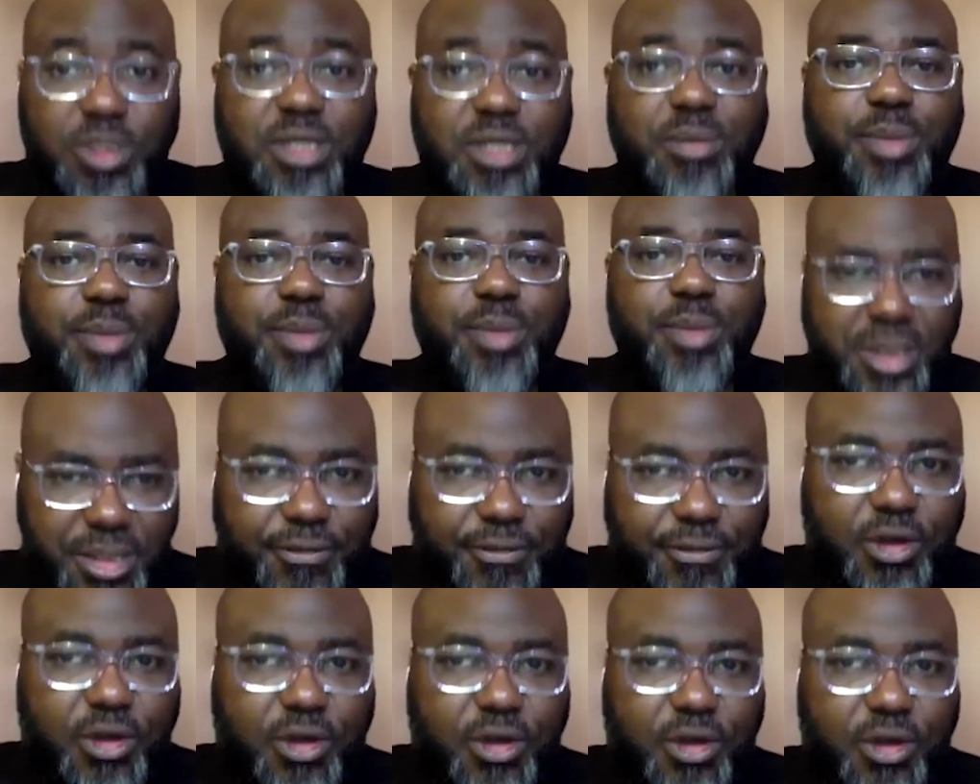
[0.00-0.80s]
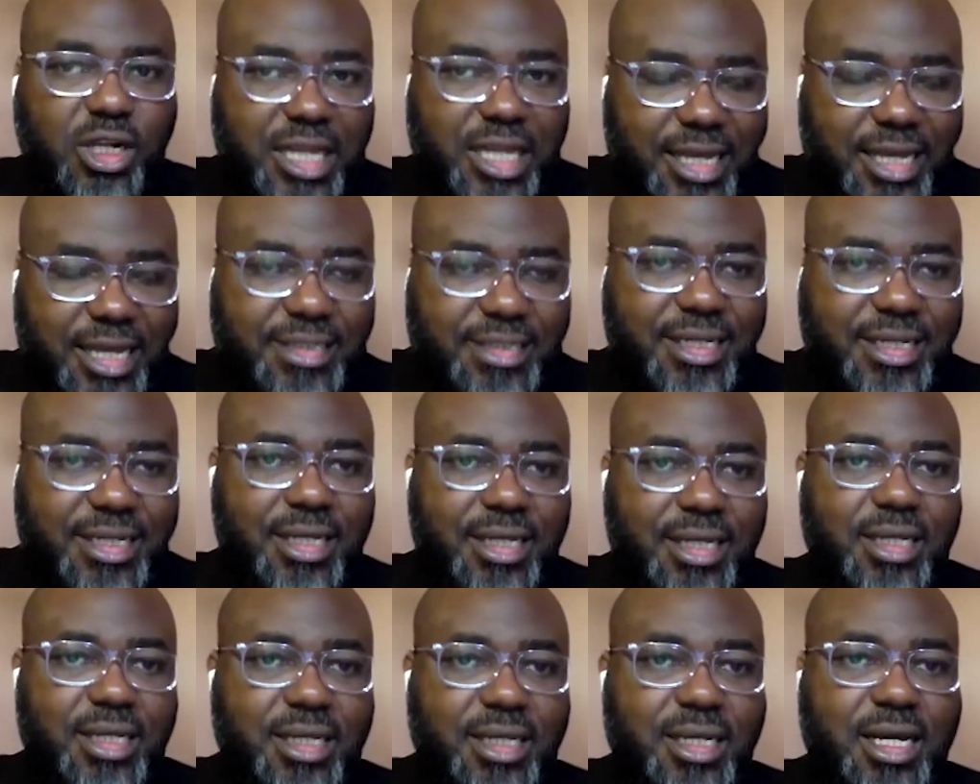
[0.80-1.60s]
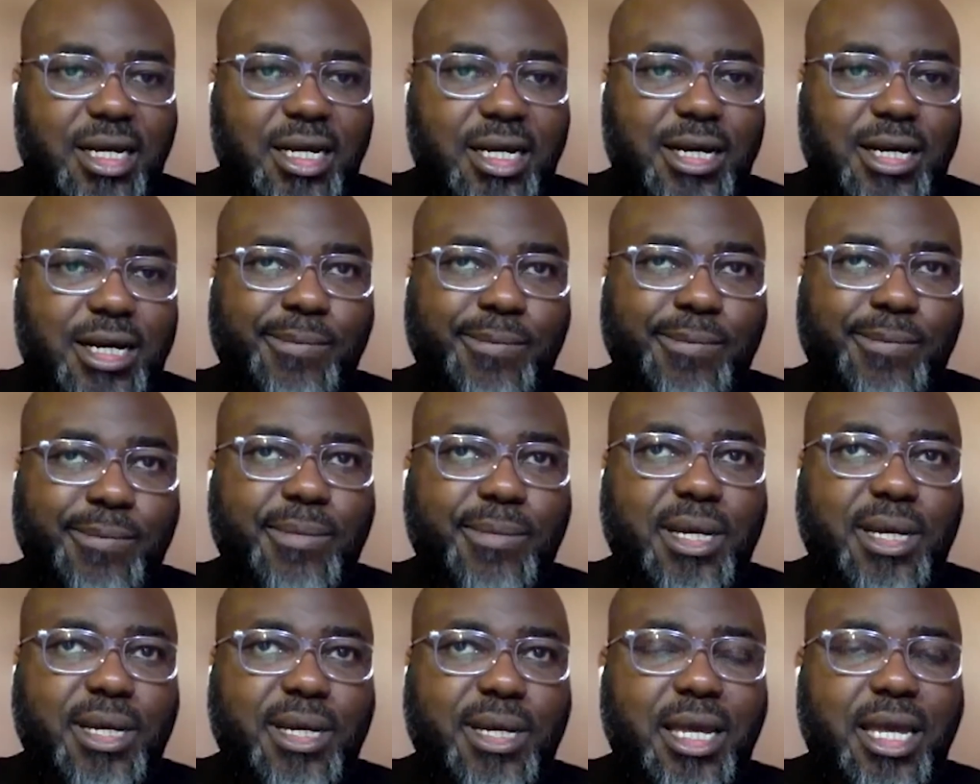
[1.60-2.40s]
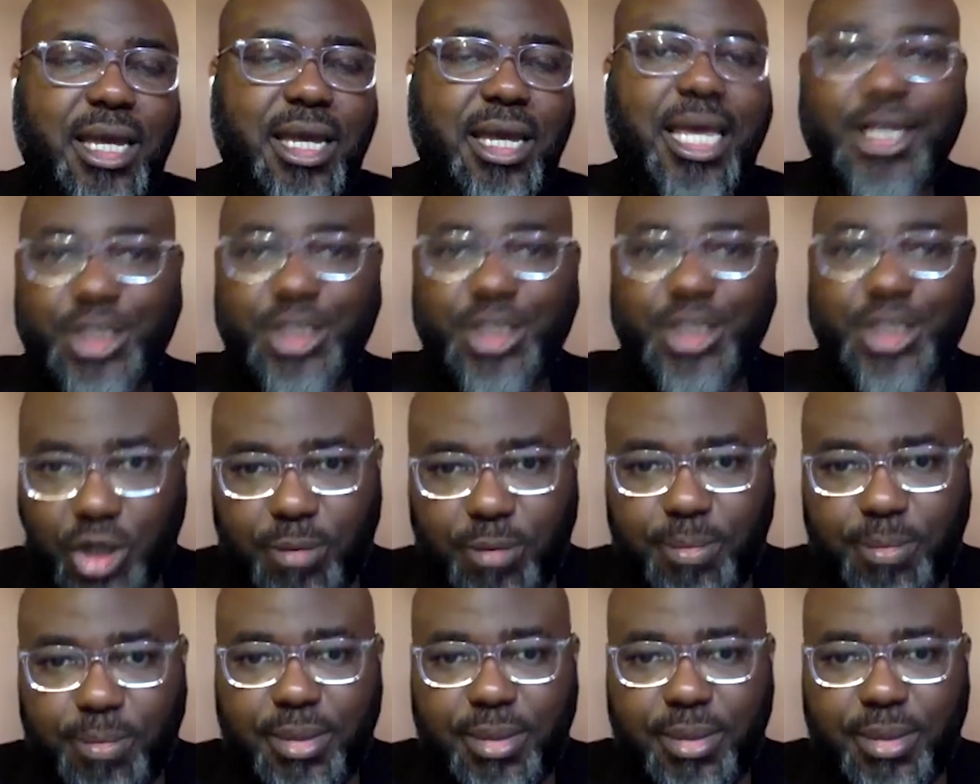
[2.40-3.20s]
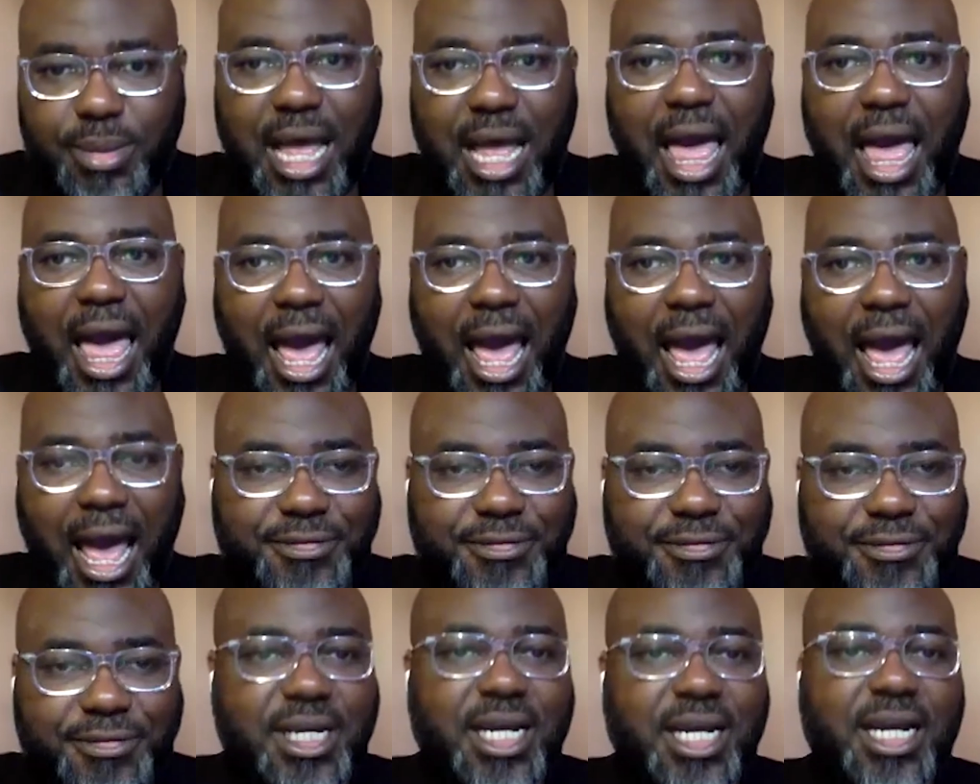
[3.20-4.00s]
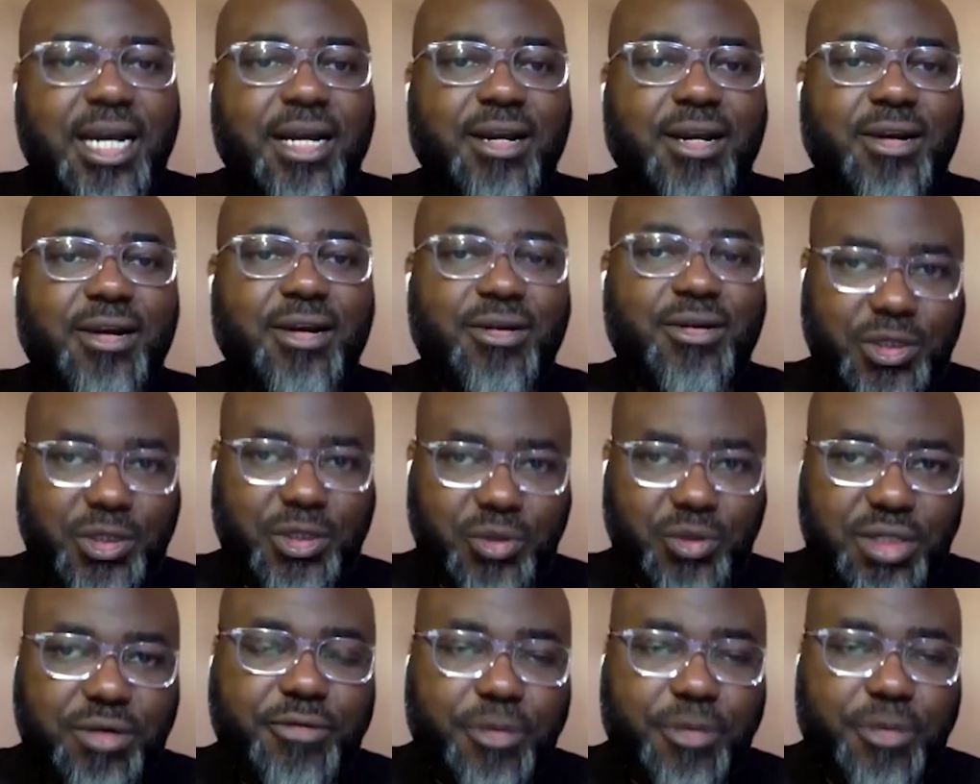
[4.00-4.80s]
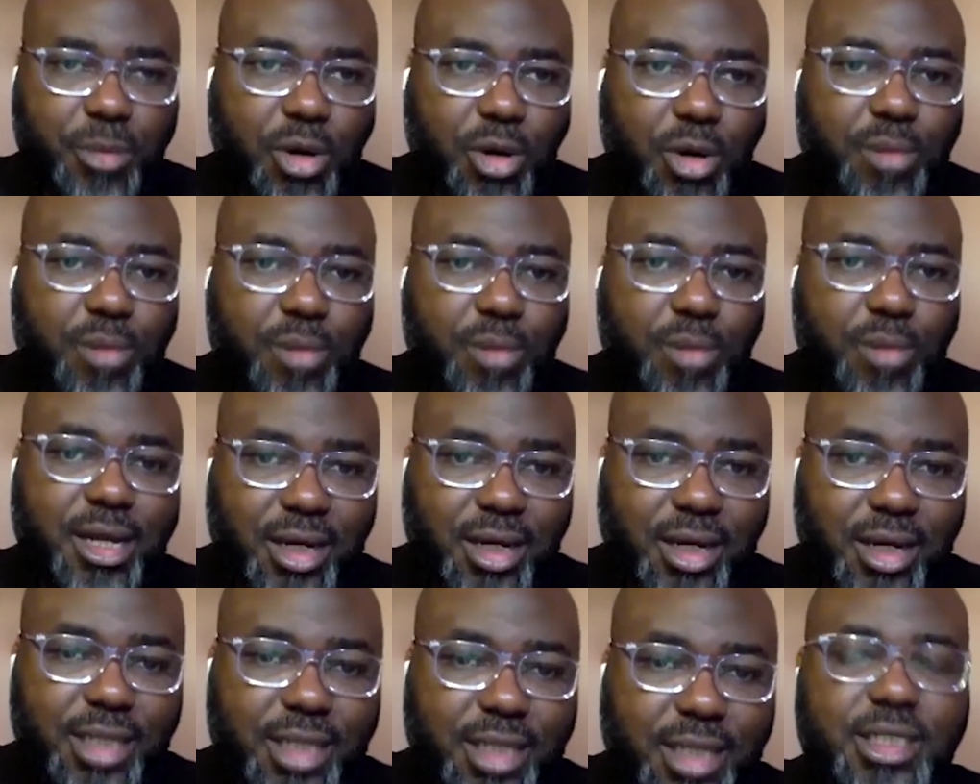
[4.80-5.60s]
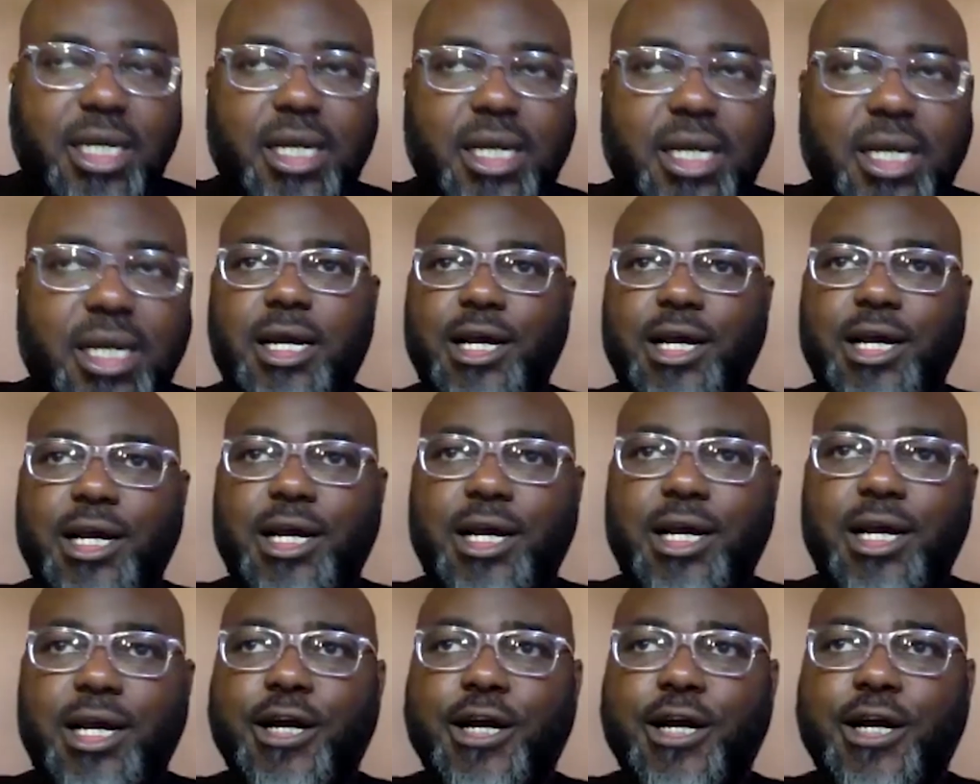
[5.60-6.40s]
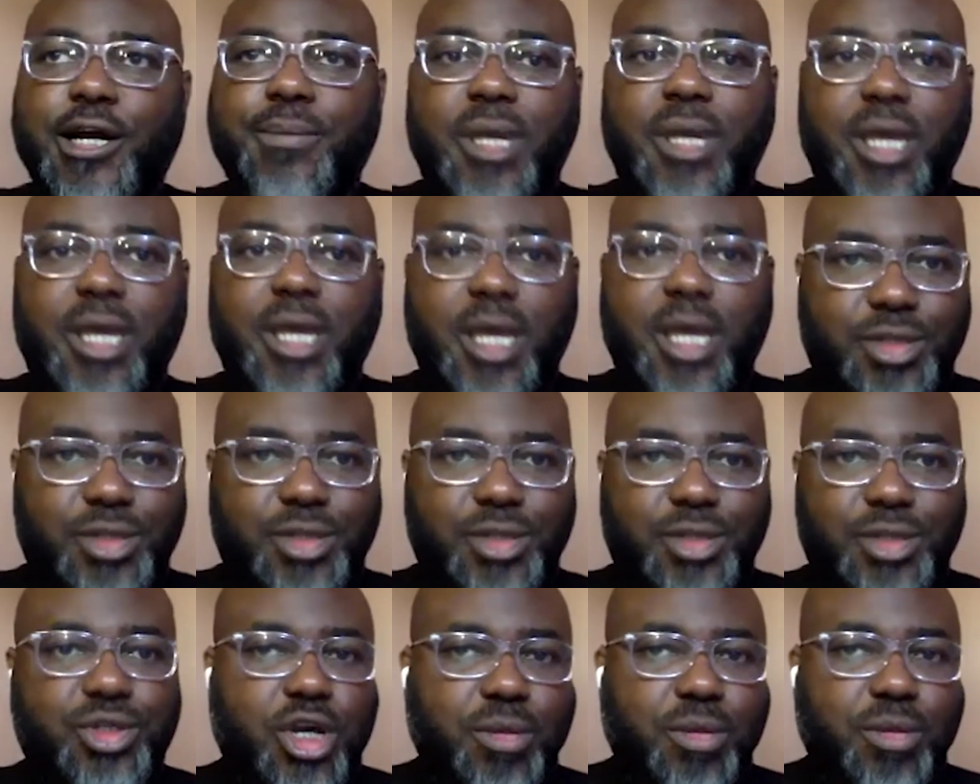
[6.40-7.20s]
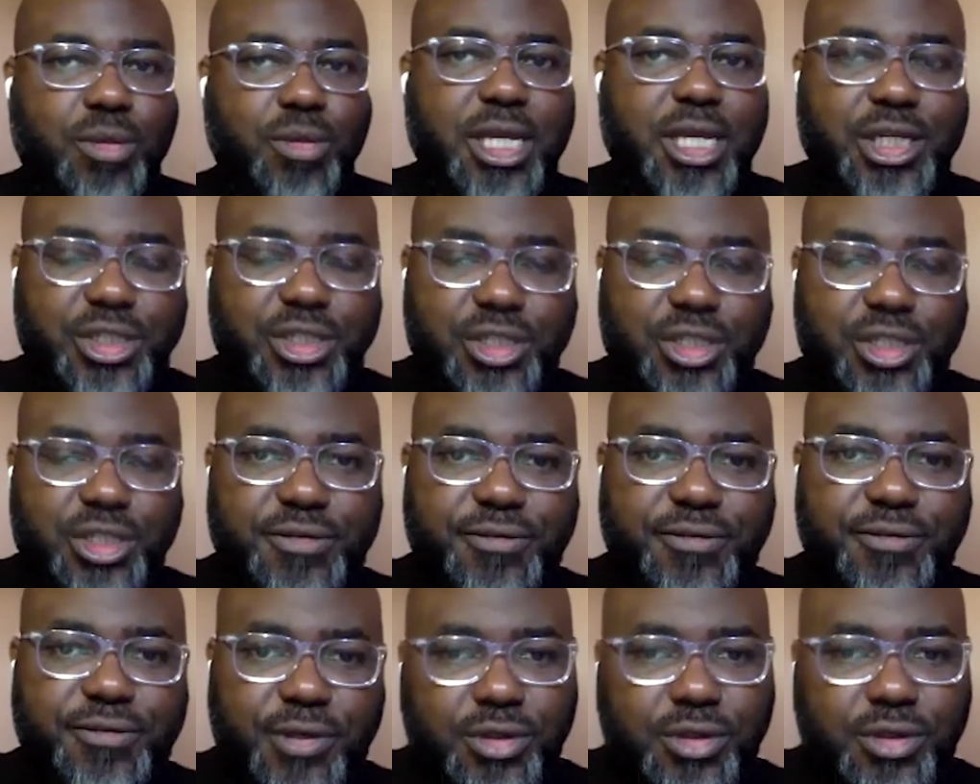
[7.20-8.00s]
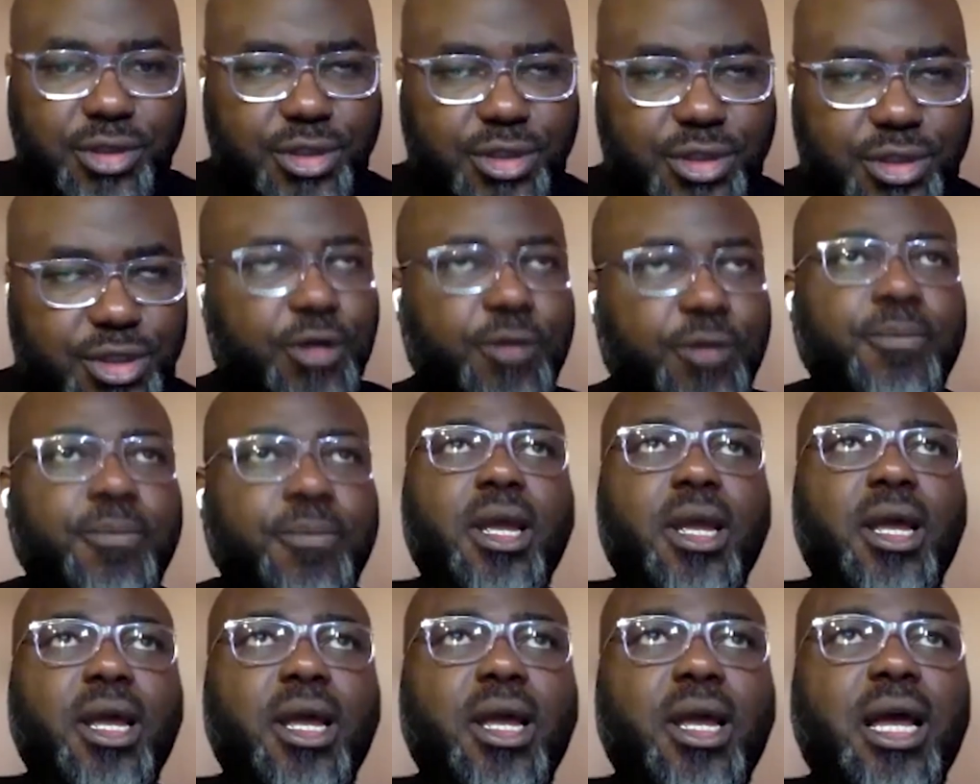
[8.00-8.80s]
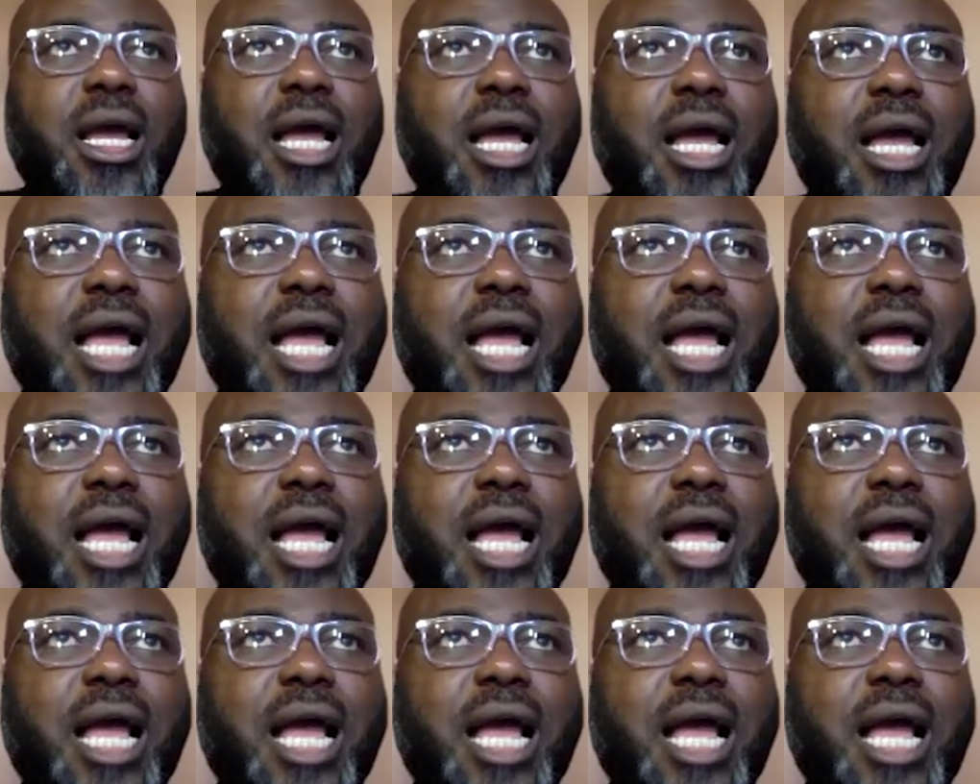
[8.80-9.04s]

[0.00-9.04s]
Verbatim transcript: So it was a bit difficult getting um, a job after graduating from Humber College um, into the communications field. So,